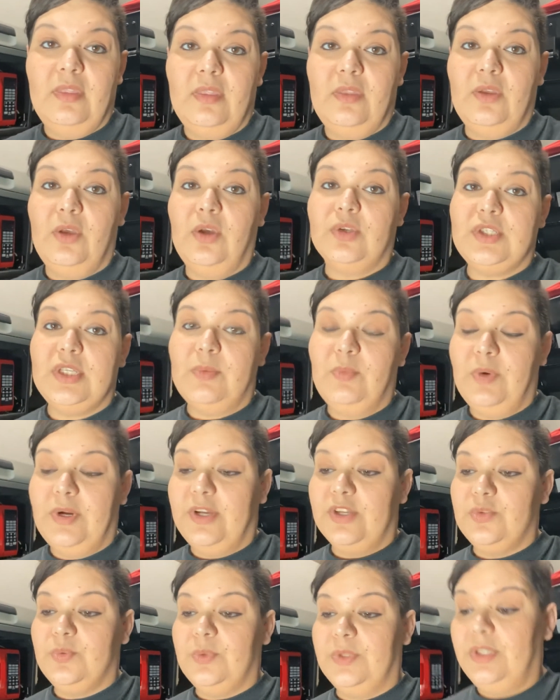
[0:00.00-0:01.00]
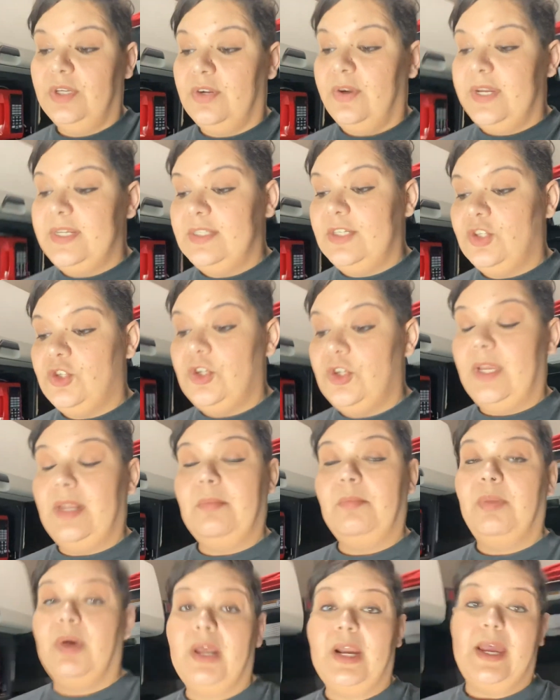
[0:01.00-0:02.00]
go somewhere else with your crazy shit.
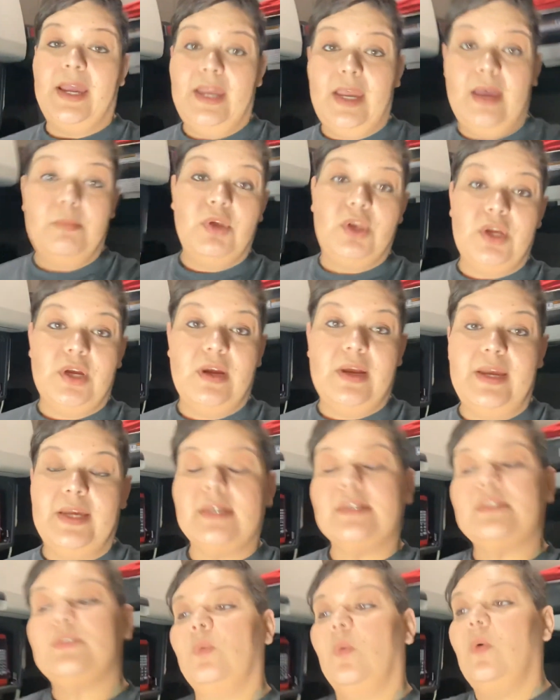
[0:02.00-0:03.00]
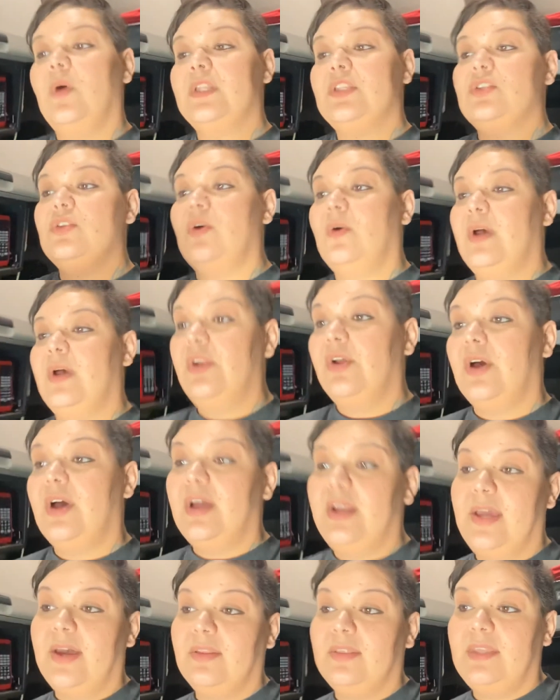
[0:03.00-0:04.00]
But I am curious, what's going
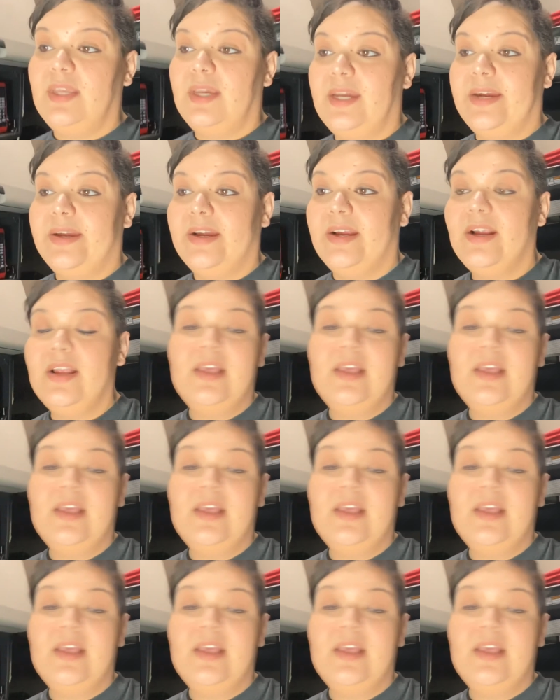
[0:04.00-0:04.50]
on out there?